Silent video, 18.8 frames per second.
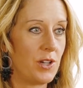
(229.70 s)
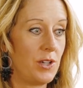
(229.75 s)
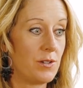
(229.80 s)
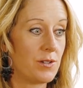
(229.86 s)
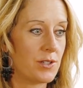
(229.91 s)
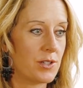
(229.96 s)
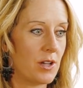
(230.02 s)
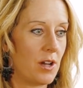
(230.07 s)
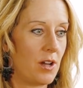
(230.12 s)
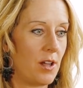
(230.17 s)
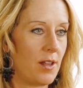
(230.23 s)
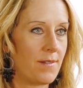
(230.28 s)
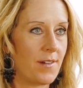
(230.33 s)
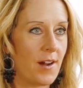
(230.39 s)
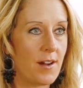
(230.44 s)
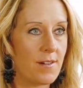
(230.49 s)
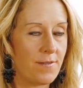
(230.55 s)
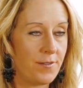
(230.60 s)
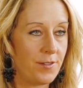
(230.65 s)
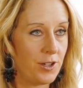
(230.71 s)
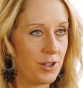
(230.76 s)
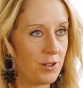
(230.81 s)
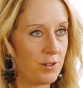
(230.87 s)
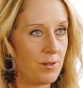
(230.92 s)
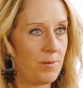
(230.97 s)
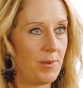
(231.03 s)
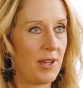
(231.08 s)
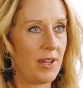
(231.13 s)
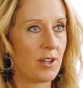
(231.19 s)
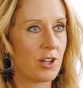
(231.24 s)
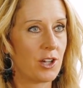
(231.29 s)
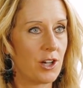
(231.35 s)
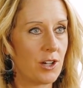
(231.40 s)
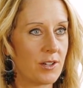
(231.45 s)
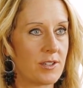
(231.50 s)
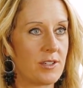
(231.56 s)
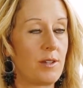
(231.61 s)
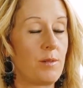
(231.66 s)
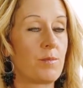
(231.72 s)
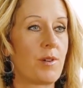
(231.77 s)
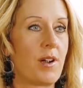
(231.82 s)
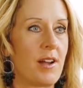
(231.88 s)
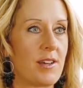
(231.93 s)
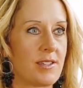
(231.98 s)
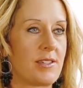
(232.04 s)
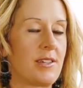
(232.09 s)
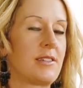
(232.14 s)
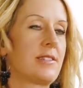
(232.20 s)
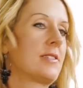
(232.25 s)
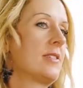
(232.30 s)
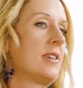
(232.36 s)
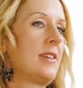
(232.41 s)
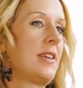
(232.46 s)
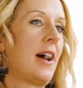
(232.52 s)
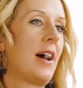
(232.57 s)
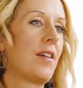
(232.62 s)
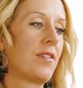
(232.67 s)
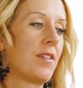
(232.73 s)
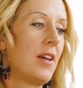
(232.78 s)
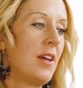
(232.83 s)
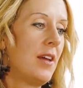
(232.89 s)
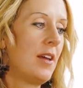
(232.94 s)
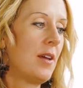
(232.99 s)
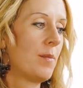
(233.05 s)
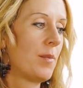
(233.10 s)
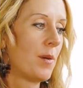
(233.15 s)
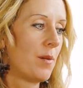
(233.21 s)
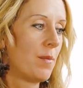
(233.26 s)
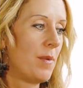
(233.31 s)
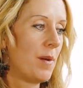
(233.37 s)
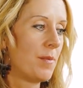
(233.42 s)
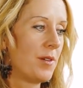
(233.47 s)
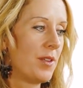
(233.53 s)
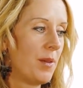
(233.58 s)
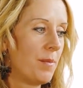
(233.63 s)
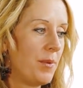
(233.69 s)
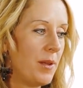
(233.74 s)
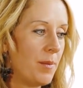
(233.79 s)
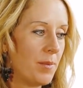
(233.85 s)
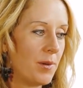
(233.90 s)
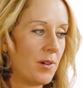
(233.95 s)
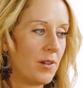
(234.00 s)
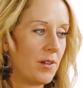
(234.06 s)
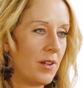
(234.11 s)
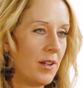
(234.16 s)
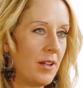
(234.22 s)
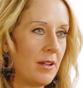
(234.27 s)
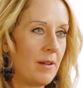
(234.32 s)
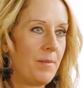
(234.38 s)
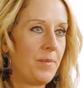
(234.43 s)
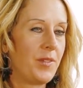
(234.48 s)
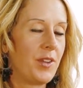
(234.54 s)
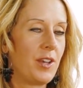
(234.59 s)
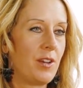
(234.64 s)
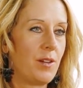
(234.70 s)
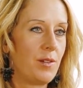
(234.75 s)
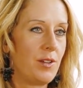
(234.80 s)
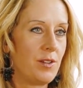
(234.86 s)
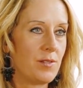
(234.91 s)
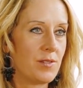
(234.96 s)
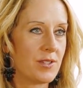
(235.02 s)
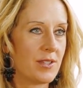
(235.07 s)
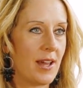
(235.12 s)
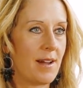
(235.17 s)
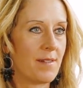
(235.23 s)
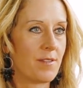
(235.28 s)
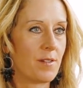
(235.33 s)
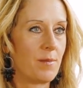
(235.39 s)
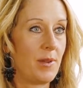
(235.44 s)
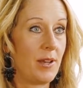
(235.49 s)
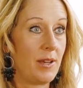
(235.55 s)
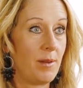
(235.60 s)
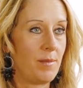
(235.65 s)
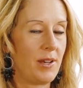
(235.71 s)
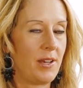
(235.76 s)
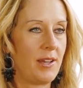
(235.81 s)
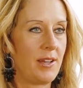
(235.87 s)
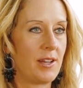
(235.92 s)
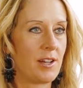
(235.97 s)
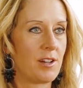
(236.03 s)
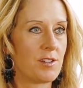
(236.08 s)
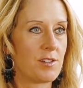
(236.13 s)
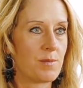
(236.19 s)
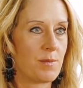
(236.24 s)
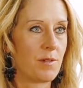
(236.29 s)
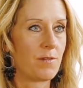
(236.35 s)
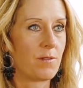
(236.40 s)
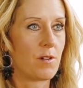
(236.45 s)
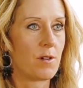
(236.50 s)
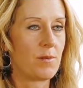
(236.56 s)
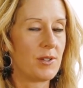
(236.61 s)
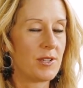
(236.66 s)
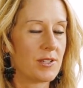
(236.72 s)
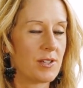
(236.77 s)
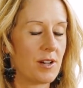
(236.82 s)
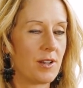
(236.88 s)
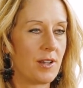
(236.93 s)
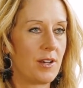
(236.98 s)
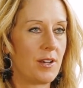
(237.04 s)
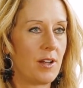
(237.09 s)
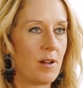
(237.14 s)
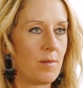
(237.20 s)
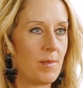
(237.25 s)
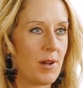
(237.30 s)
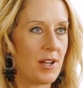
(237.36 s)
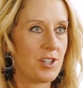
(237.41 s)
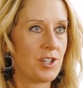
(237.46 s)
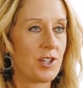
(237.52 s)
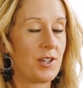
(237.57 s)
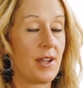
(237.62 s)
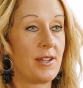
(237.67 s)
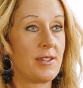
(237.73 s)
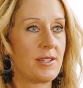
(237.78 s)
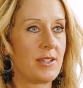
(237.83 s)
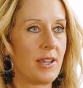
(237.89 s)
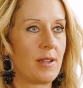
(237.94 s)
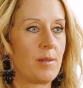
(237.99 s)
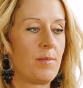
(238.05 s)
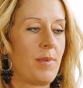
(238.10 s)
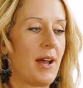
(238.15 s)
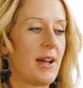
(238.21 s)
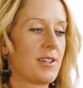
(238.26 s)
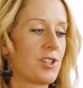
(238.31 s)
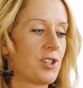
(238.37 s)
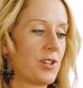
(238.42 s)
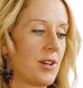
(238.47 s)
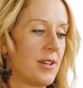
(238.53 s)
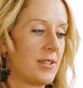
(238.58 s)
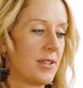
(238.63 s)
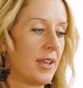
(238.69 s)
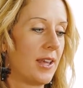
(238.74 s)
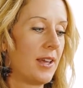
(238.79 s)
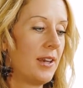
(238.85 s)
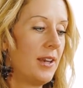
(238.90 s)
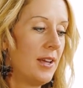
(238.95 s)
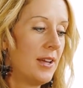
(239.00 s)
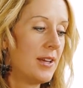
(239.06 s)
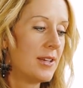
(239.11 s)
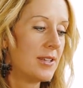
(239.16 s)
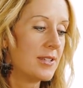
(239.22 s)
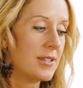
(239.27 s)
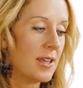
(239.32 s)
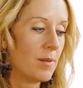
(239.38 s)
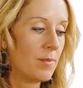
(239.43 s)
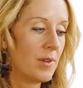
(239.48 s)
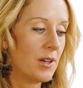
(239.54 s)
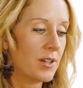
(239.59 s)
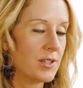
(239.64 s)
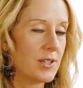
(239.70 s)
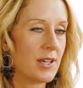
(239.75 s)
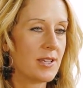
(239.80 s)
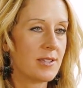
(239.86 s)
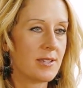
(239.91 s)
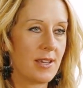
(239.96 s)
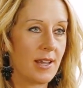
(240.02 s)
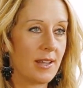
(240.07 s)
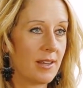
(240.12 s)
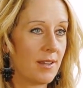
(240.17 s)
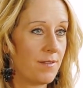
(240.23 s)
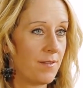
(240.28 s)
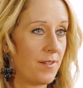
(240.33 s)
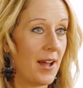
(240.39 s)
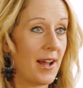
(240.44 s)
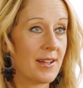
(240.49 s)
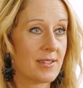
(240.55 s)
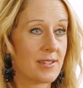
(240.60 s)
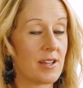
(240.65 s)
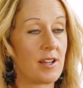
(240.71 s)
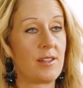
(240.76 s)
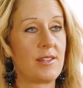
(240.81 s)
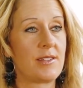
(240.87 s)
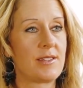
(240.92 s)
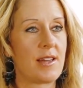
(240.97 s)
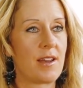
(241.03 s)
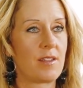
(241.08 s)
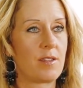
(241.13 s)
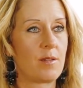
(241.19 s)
we're used to all of our food being cooked and processed to death. But remember that people, used that for many, many years before we started homogenizing and pasteurizing it. Skim milk does take the fat solids